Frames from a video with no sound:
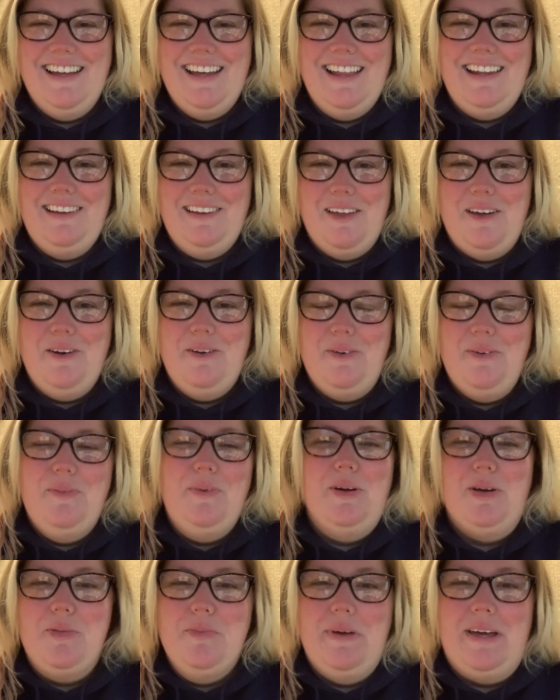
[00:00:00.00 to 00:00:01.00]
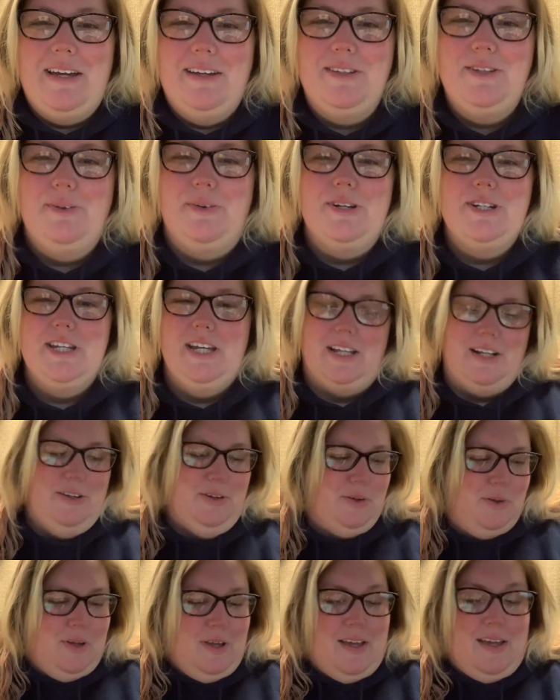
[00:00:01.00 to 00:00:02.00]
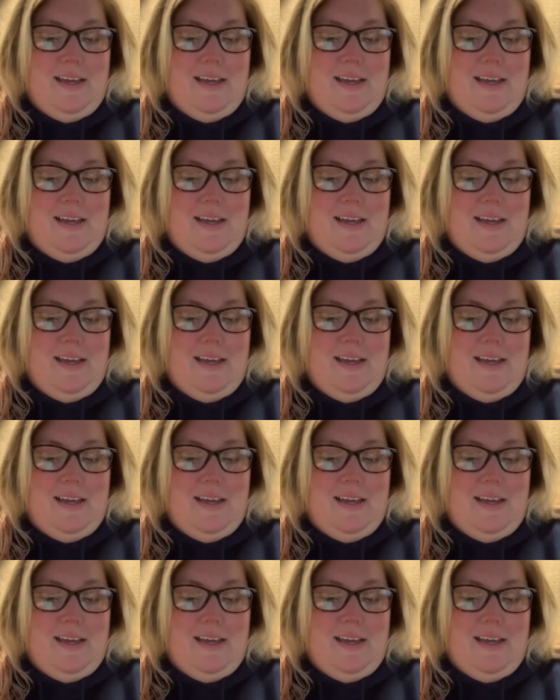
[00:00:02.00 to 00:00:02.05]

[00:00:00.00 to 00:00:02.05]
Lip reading: Hello, welcome back to our channel.